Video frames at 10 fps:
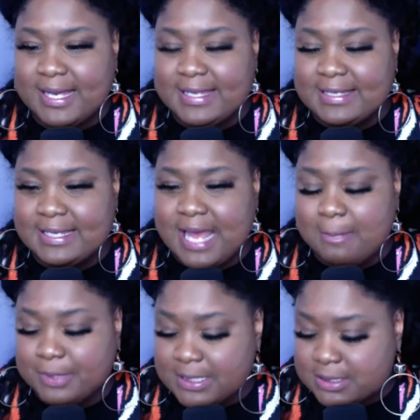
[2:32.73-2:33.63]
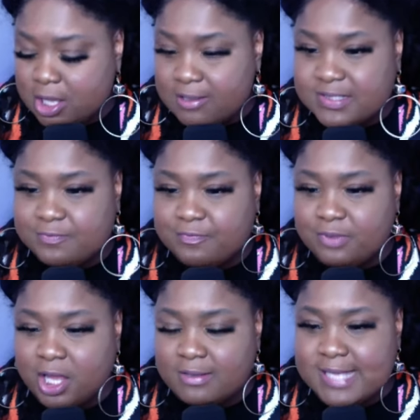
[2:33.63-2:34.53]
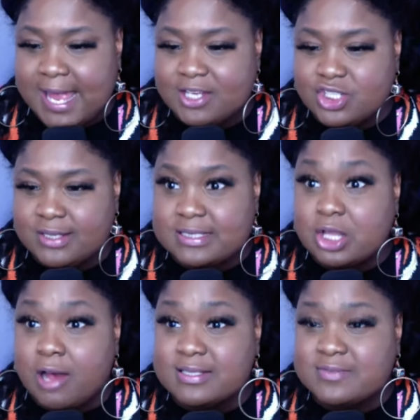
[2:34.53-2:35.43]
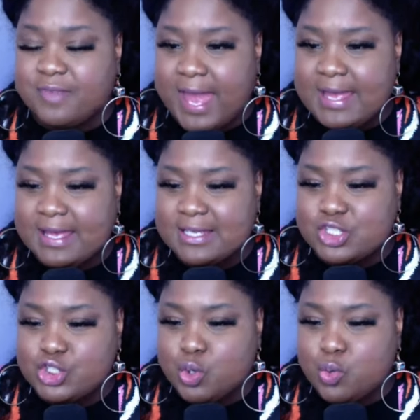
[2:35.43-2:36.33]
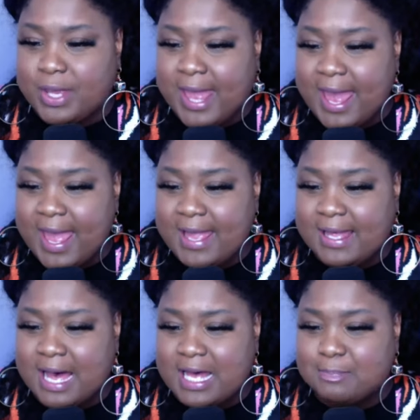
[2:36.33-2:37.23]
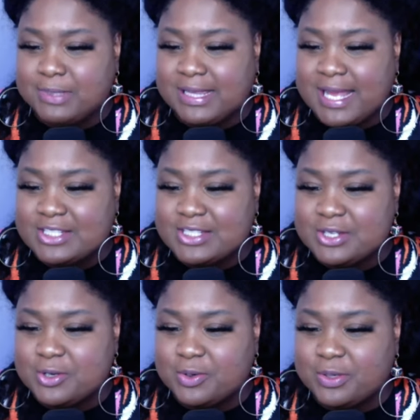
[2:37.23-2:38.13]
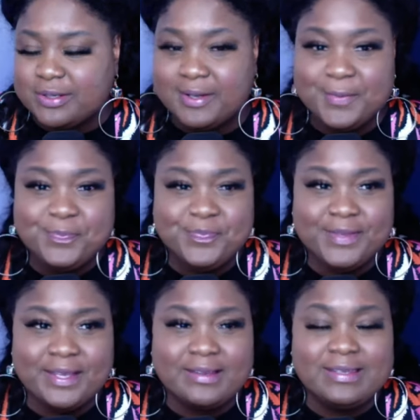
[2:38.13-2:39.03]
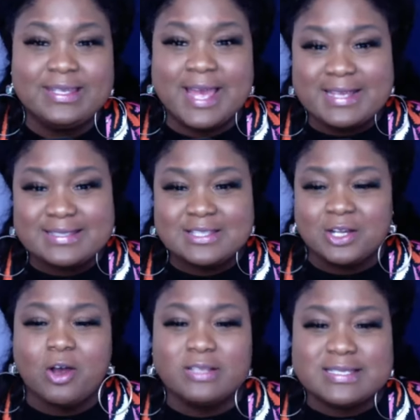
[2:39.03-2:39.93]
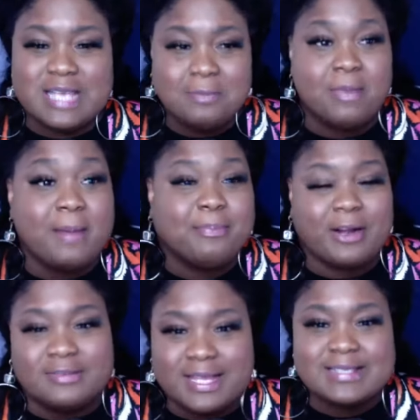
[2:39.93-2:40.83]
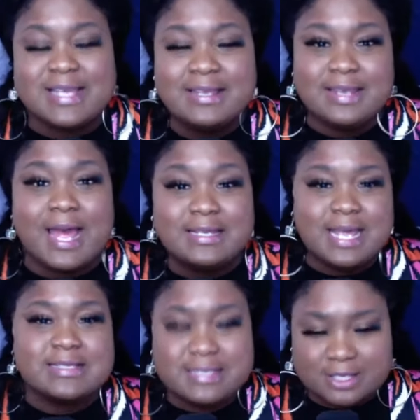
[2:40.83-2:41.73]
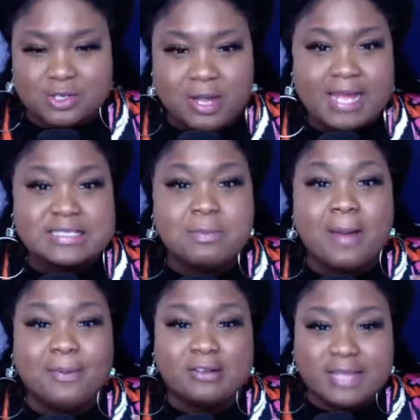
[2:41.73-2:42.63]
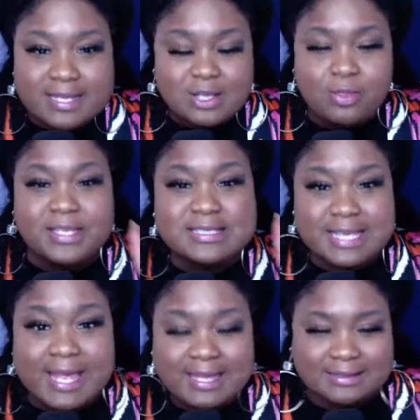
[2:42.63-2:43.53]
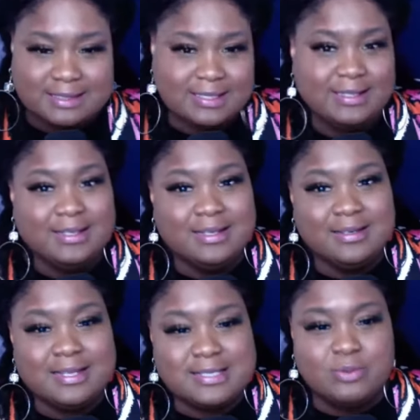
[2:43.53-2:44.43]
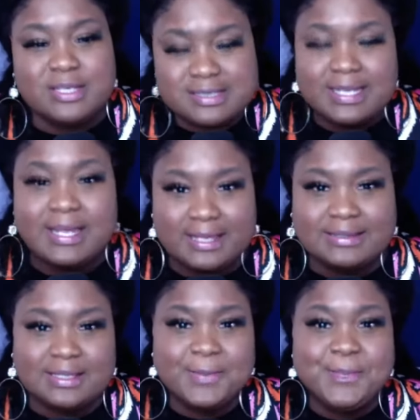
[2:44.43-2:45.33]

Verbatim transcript: Indianapolis, Los Los Angeles, Las Vegas, UK. God bless you. Yes, Nicola said my birthday's in 9 days. Listen you guys, my birthday's on the 10th. It's on the 10th.